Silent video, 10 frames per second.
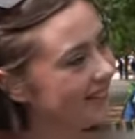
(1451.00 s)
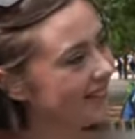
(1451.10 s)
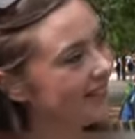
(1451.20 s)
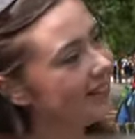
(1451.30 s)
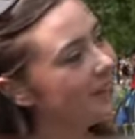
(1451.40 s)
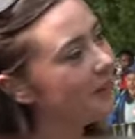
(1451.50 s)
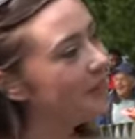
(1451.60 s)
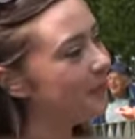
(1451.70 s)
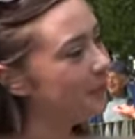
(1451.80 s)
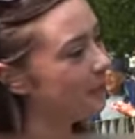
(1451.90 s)

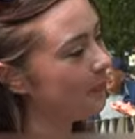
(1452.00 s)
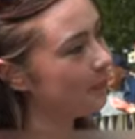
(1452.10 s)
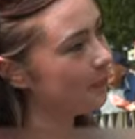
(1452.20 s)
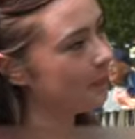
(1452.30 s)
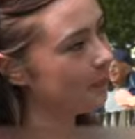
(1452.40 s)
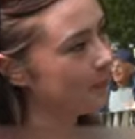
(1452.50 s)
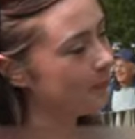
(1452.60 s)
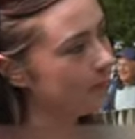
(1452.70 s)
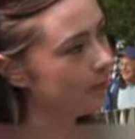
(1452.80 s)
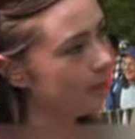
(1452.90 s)

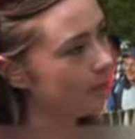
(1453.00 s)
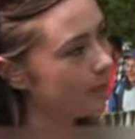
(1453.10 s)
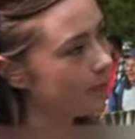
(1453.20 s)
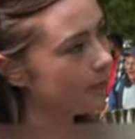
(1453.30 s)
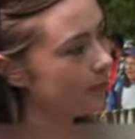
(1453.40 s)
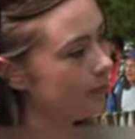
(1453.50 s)
(silent)